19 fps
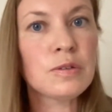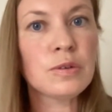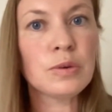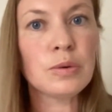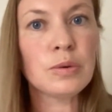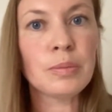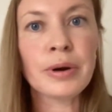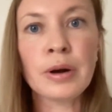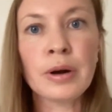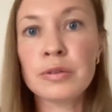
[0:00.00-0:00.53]
to
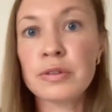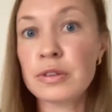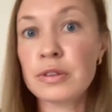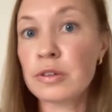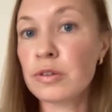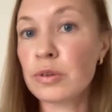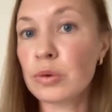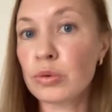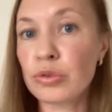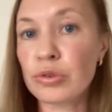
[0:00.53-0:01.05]
browse the
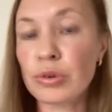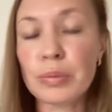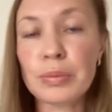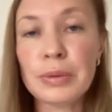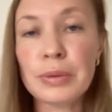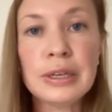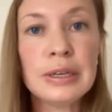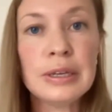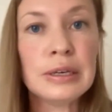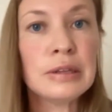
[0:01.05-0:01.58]
social
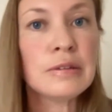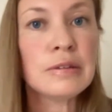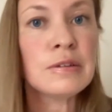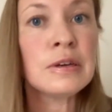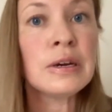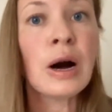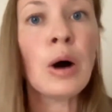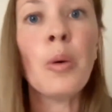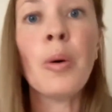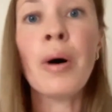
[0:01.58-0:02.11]
media and see
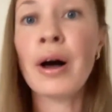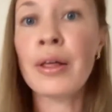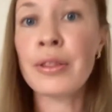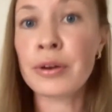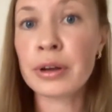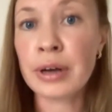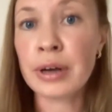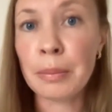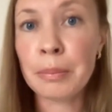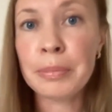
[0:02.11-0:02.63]
how other
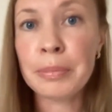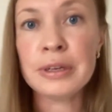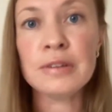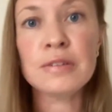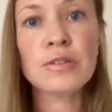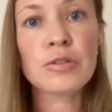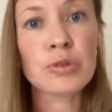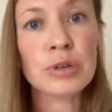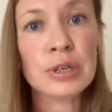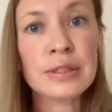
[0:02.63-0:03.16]

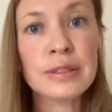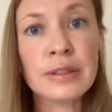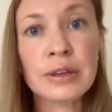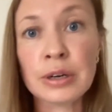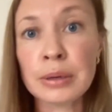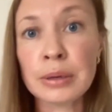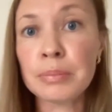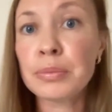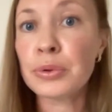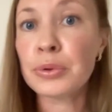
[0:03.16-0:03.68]
companies treat their
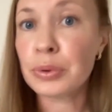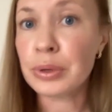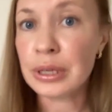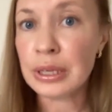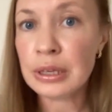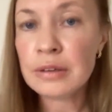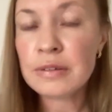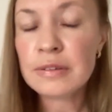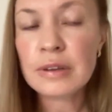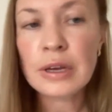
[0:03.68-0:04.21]

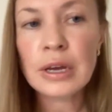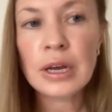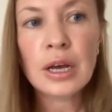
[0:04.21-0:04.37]
employees.